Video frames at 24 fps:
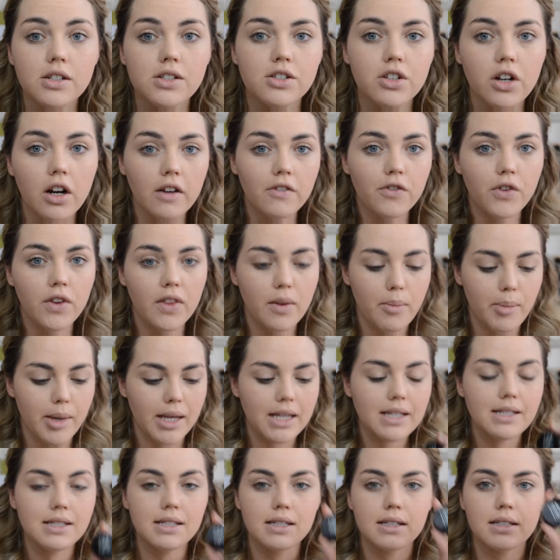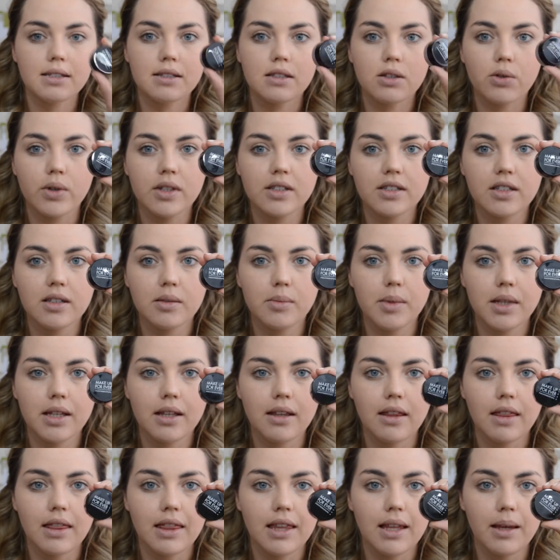to start off with the base. It's going to be
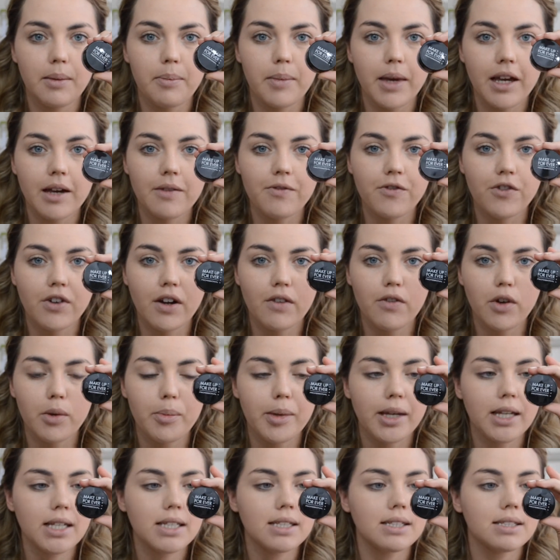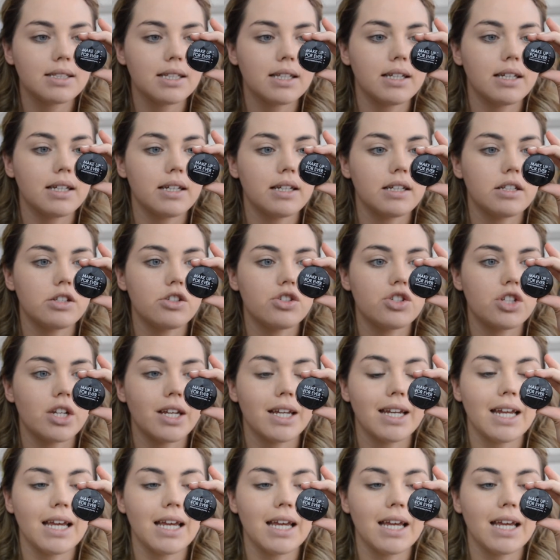the Makeup Forever base in shade